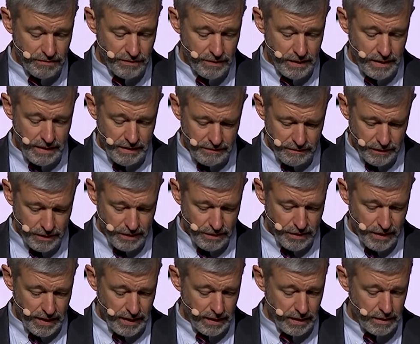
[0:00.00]
For
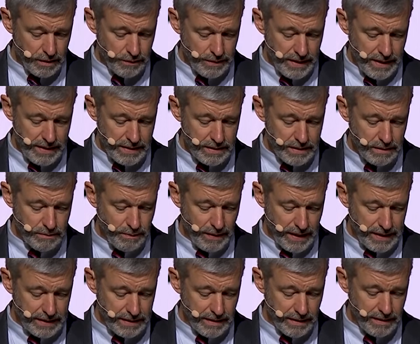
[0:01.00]
everything created
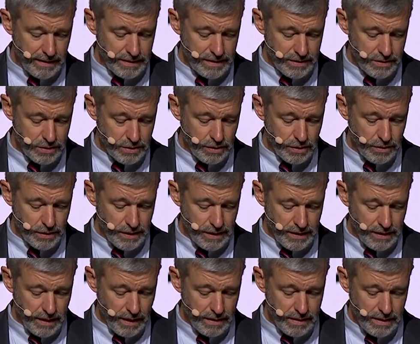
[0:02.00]
by God is good,
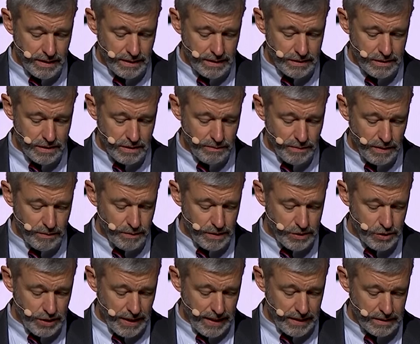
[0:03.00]
and nothing is to be
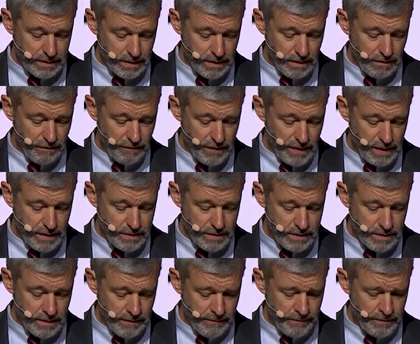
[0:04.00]
rejected if it
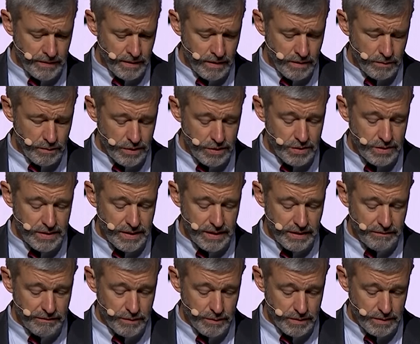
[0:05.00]
is
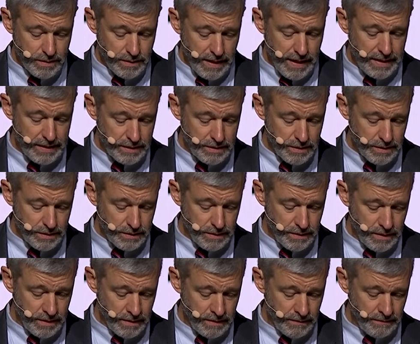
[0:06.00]
received with
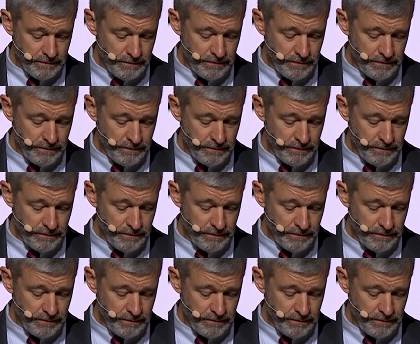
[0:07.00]
gratitude,